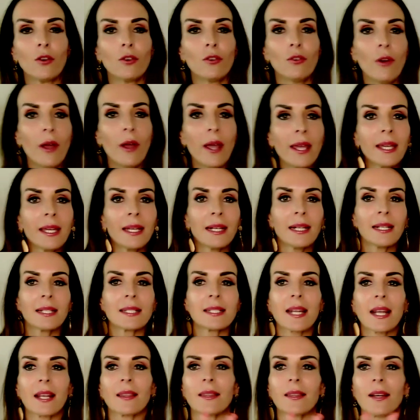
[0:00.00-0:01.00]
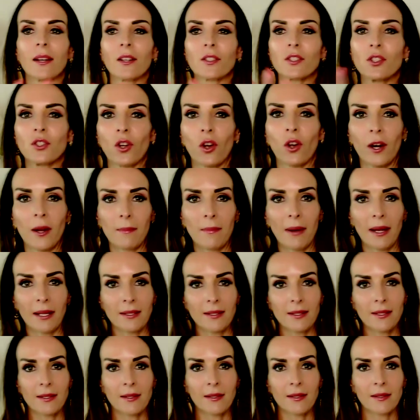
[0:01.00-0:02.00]
regular $10,000
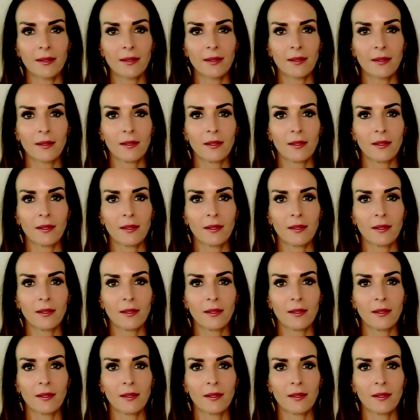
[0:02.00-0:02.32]
months,